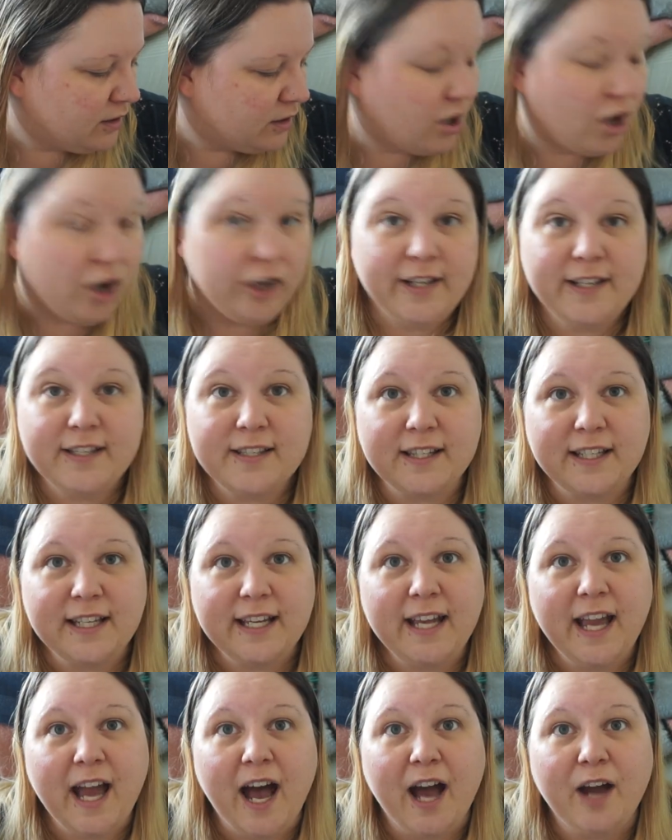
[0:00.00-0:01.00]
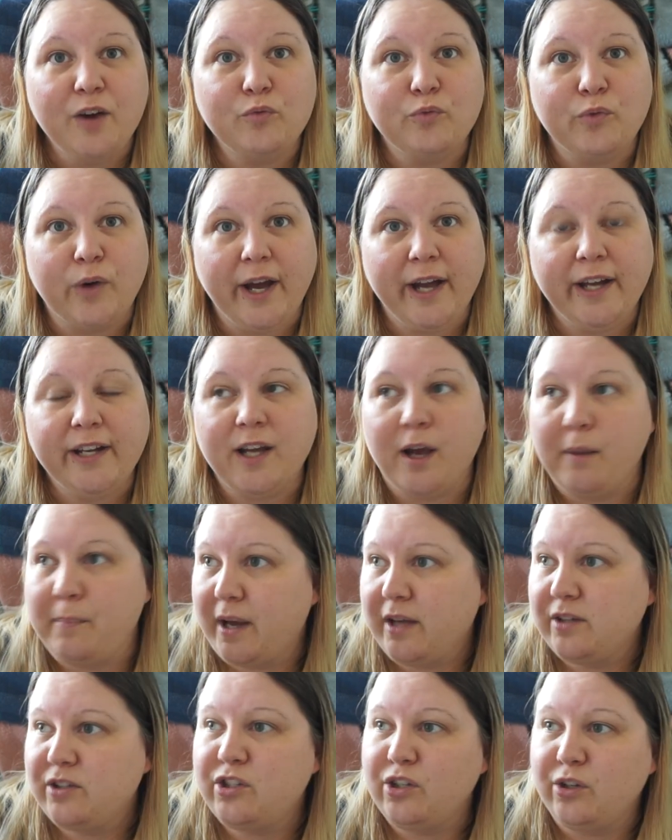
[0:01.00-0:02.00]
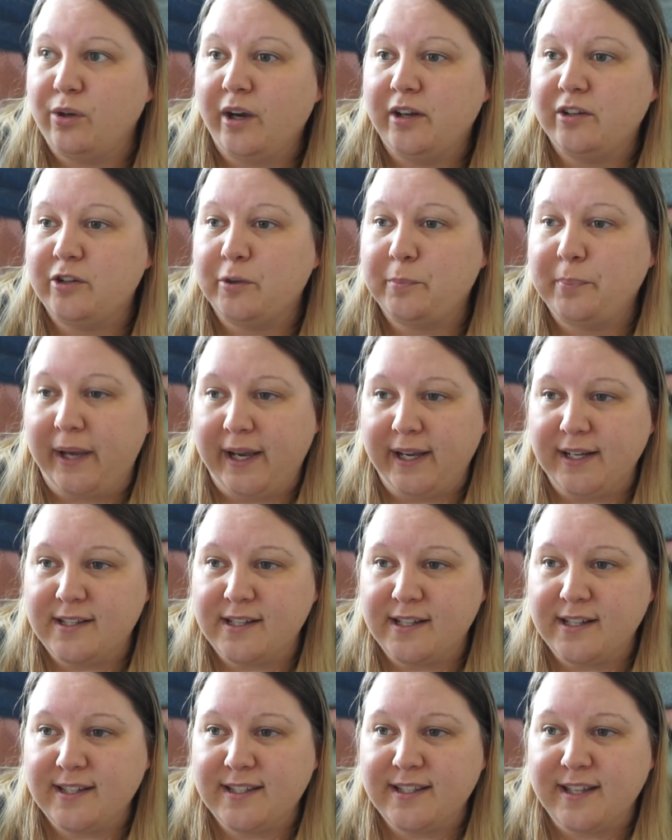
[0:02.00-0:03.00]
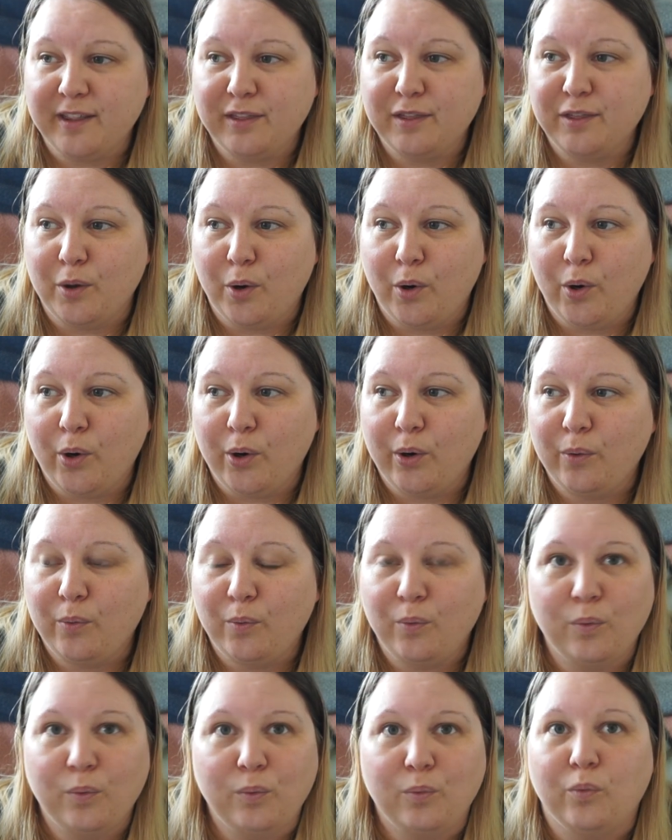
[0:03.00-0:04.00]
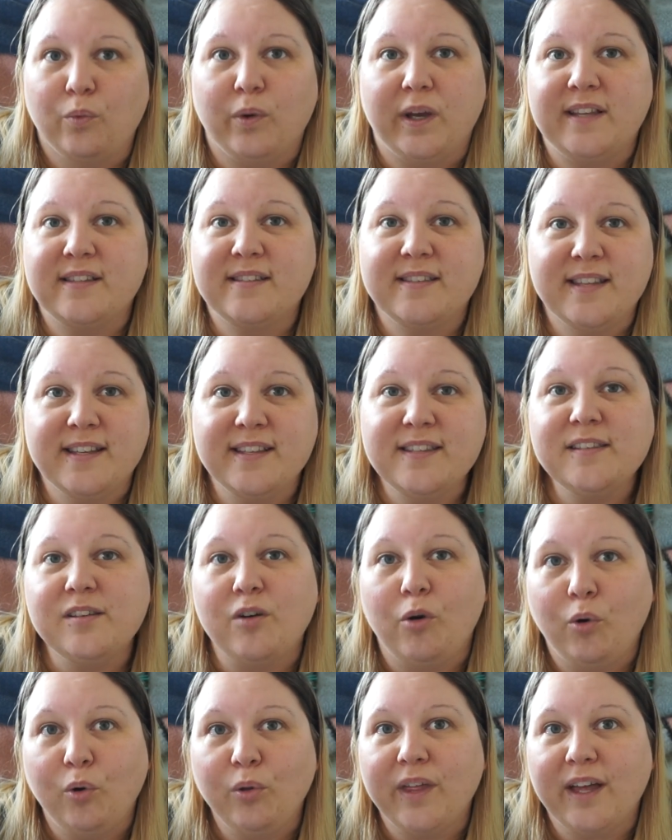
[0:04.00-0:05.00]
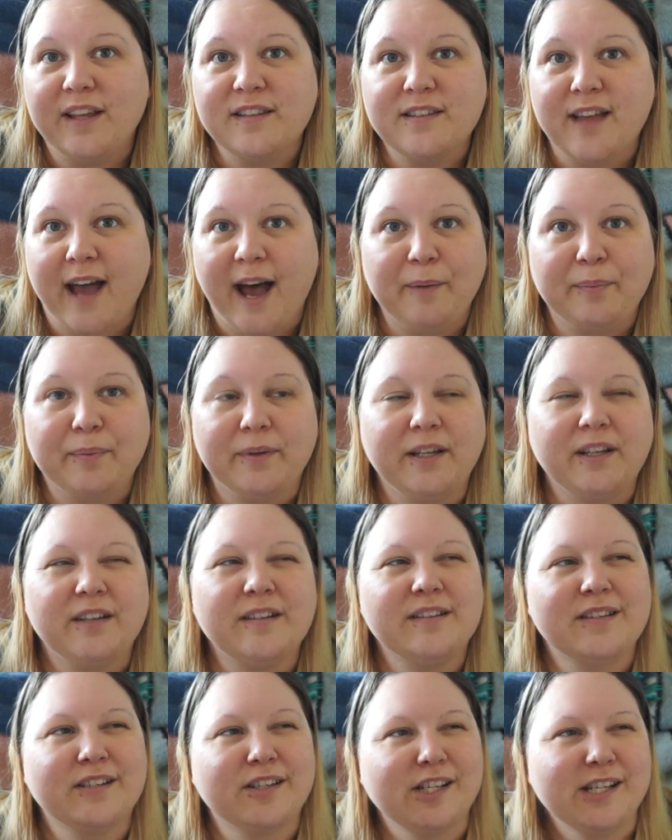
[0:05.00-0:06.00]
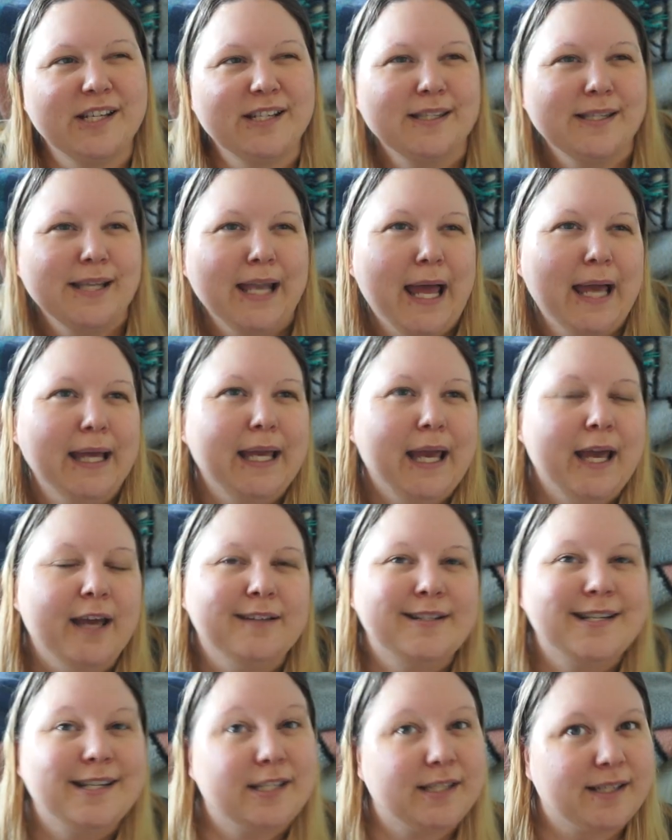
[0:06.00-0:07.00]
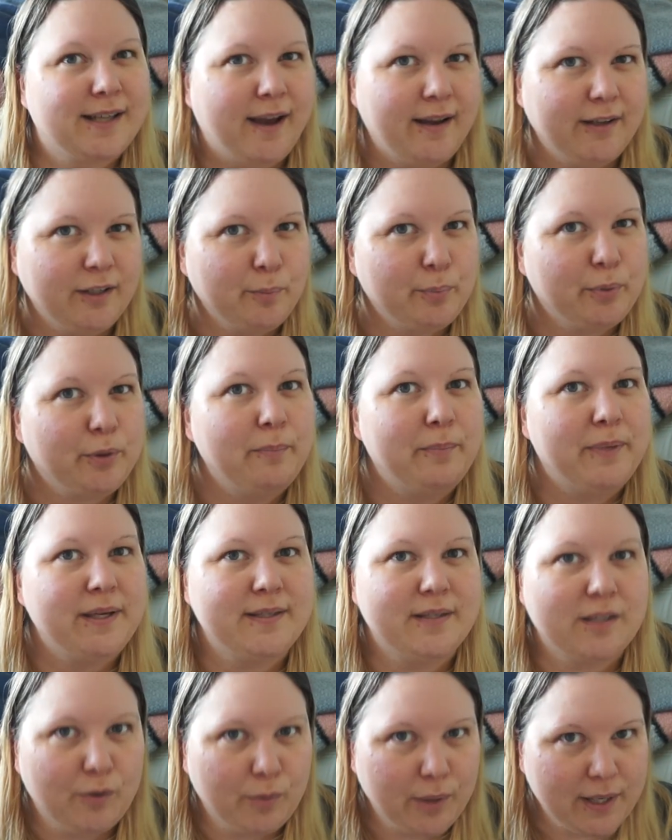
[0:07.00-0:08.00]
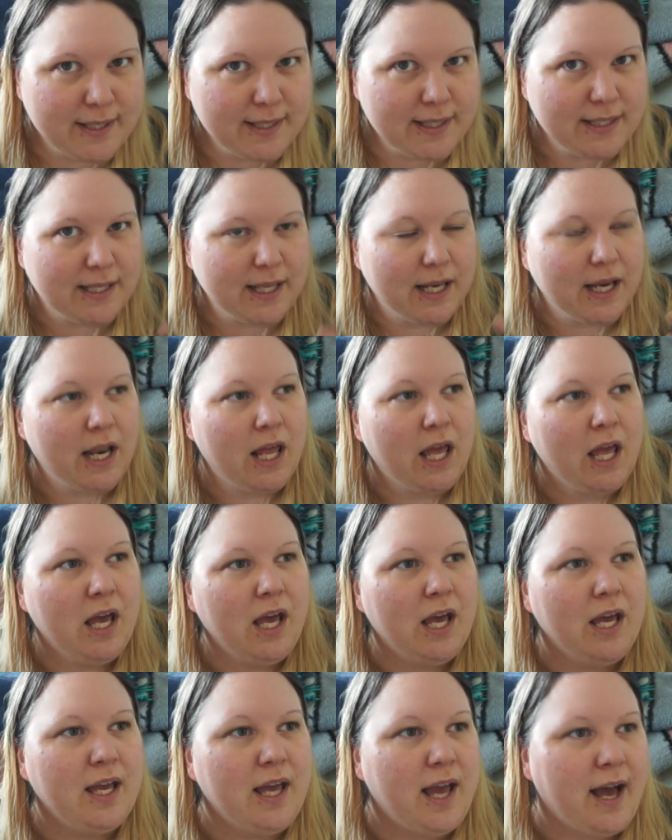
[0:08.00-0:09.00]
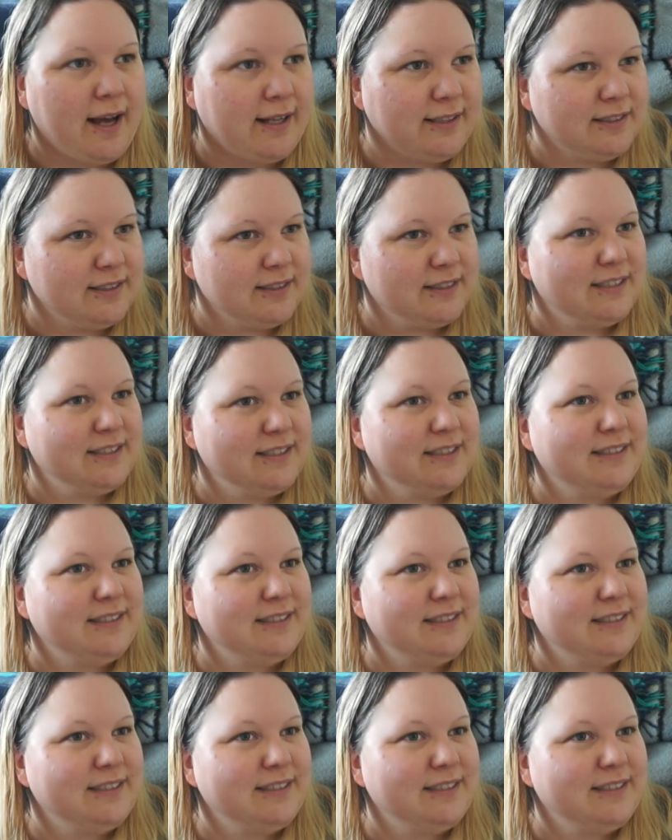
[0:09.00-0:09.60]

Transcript: honestly, I read about two hundred pages and thought, is this all that's happening? Because she's like, she's kind of promiscuous and and